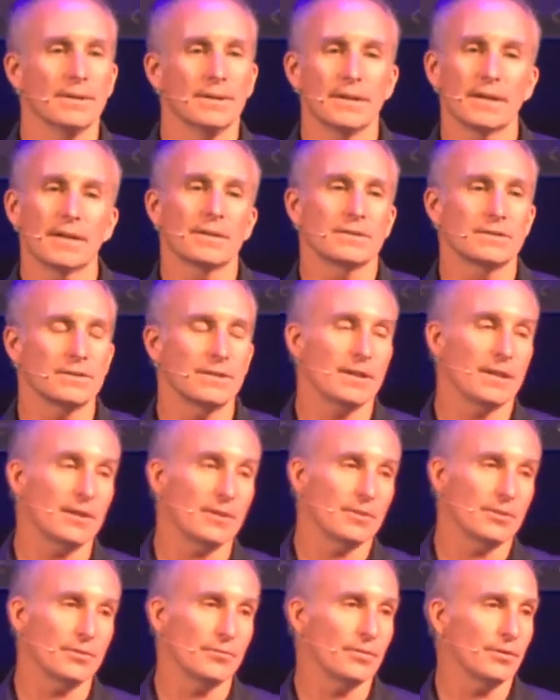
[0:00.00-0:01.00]
I can see how
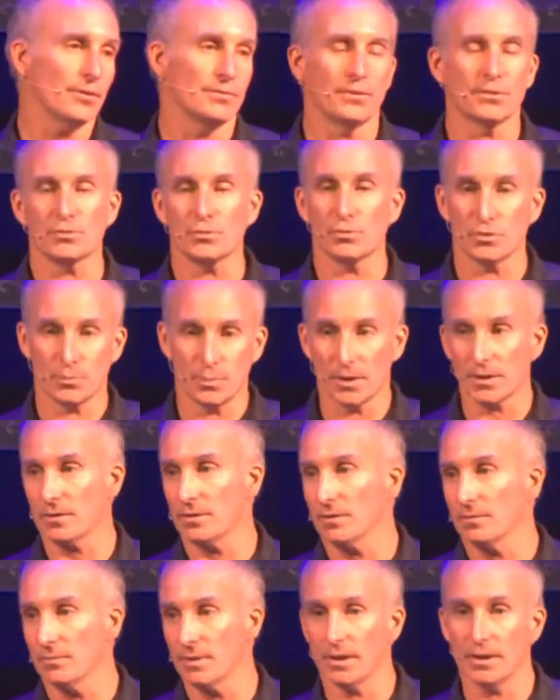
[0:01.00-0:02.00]
you felt
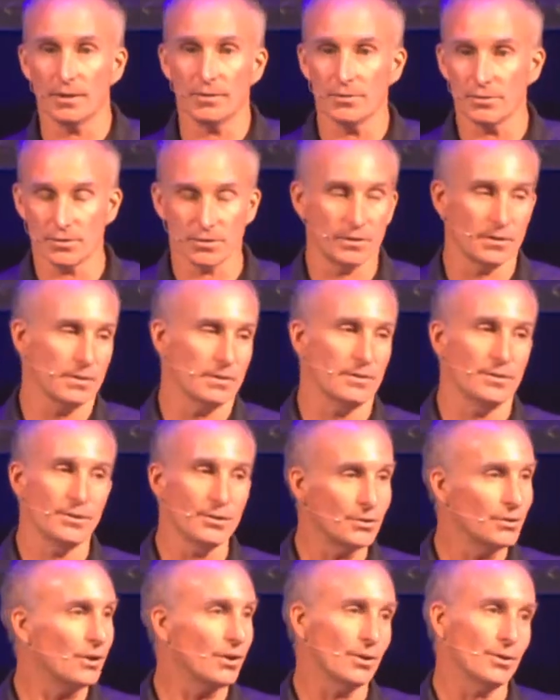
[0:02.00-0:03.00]
disrespected by your son or your
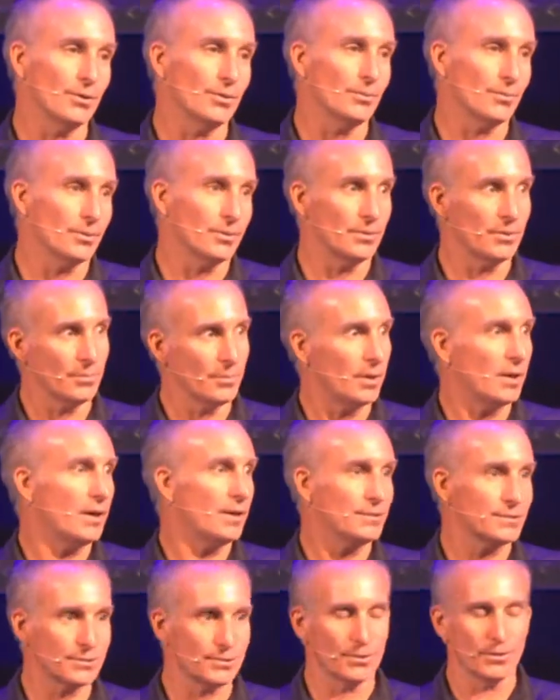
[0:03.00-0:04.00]
daughter or your
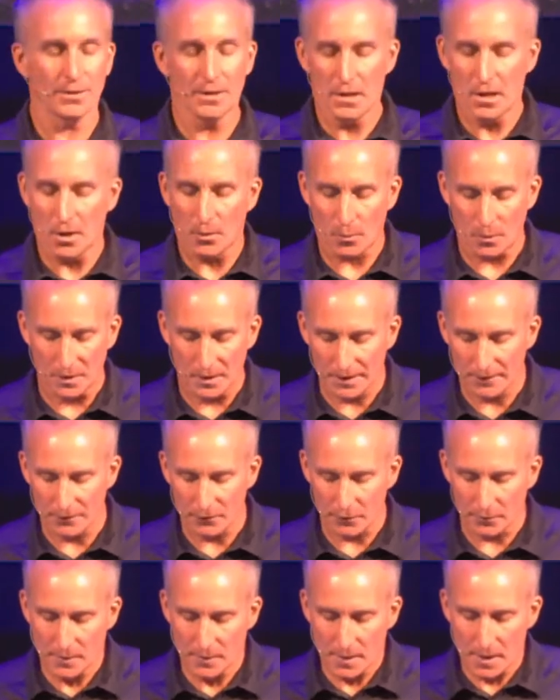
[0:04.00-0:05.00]
boss or
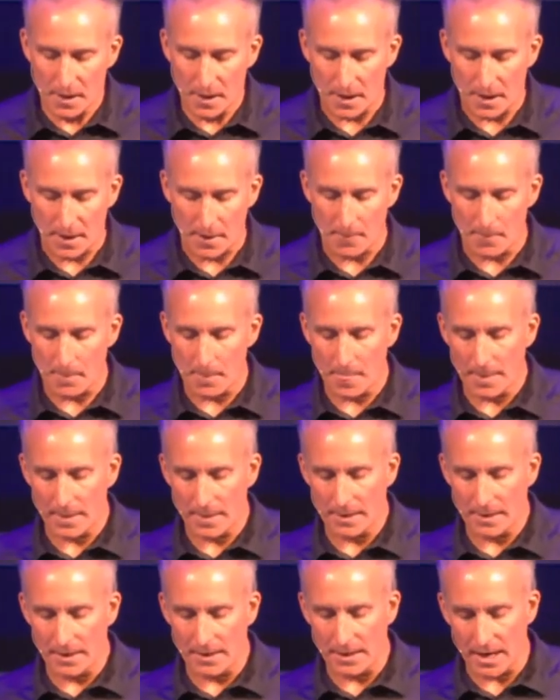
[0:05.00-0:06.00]
whatever. Um,
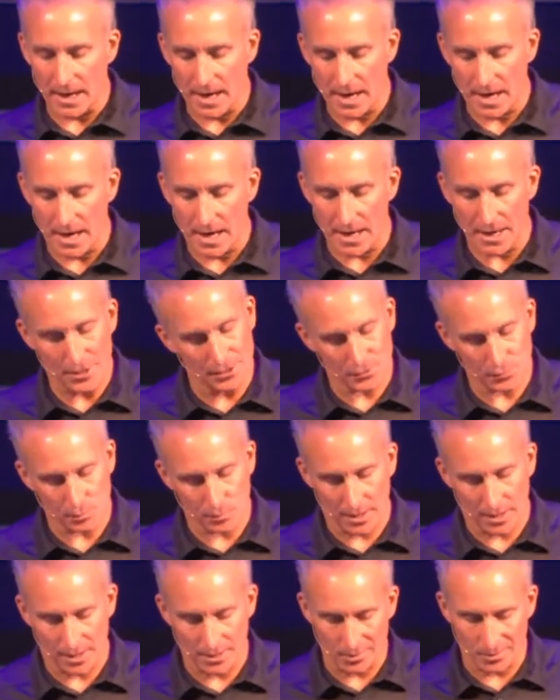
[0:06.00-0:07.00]
and here's what
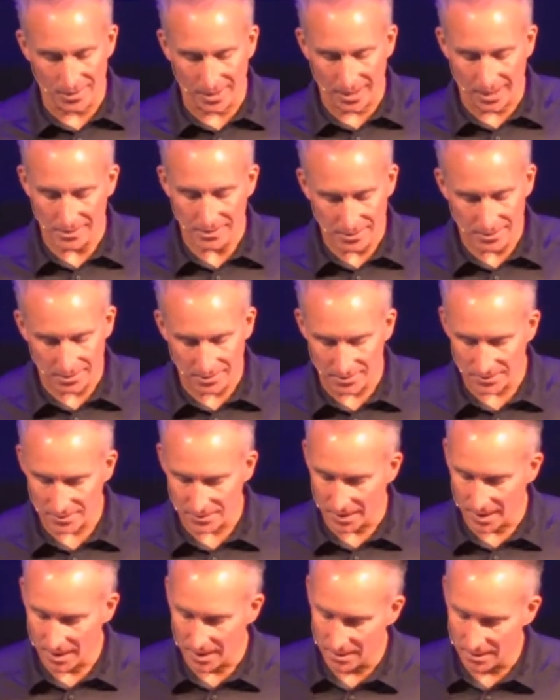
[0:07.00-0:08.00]
I know God does
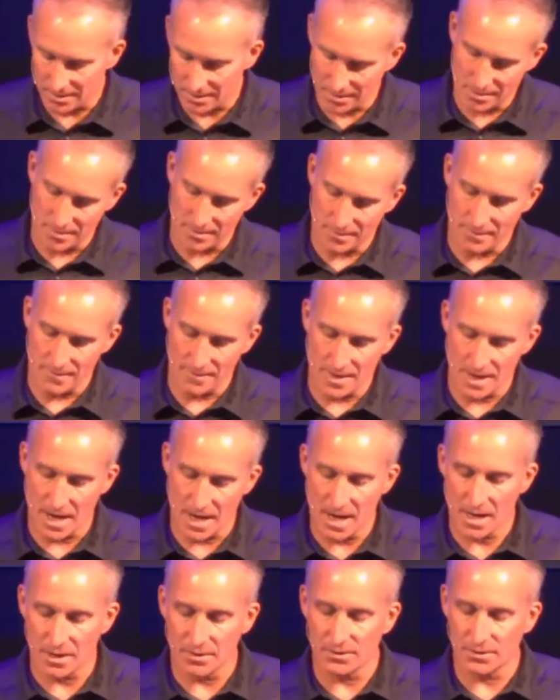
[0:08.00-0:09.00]
God
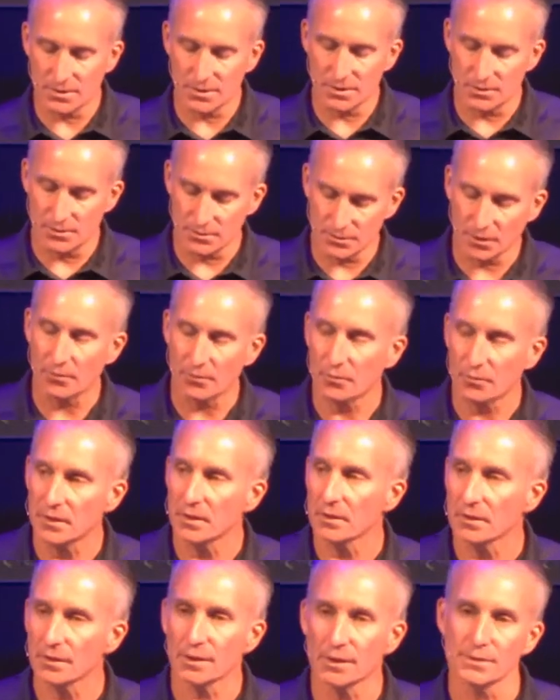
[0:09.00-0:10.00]
he considers our
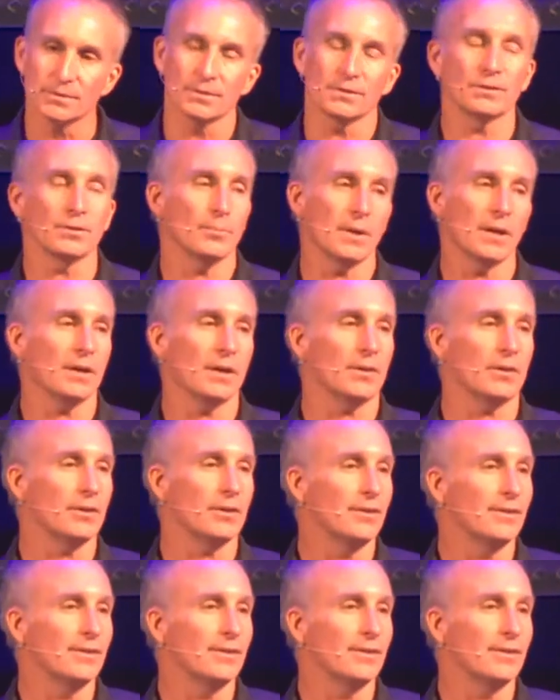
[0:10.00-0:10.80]
feelings in the matter.